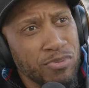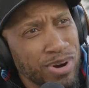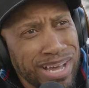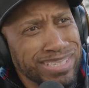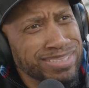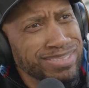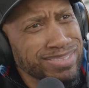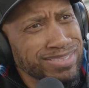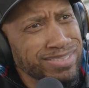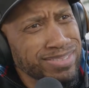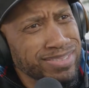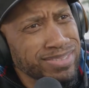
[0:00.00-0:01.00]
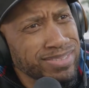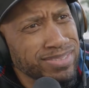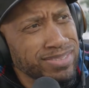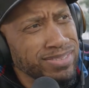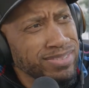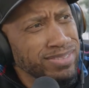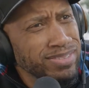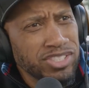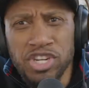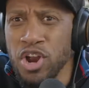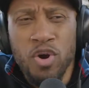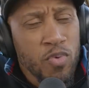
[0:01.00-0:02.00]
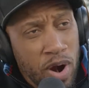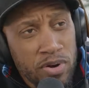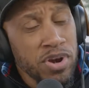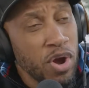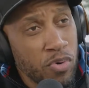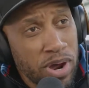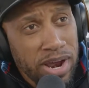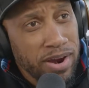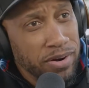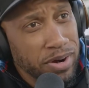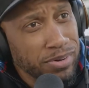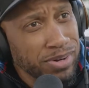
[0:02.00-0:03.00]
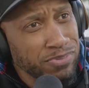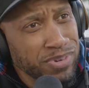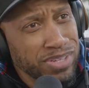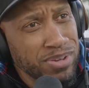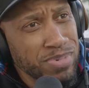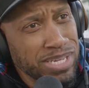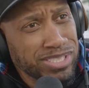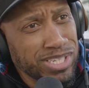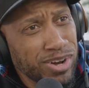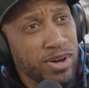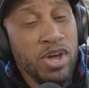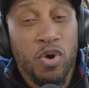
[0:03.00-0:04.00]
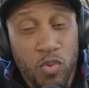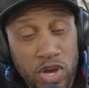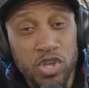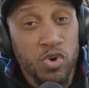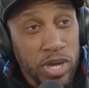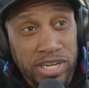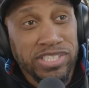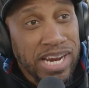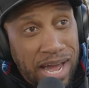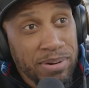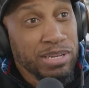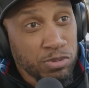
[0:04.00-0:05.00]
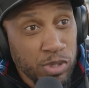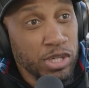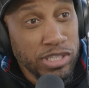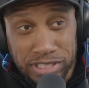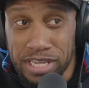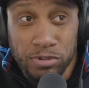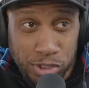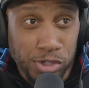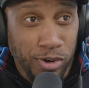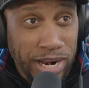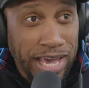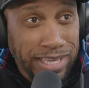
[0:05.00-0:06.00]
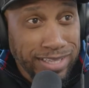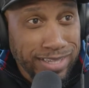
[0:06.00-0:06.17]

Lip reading: what? She don't work nowhere. Look at me. She don't, right. When you get a job, that's when you can say what you don't like.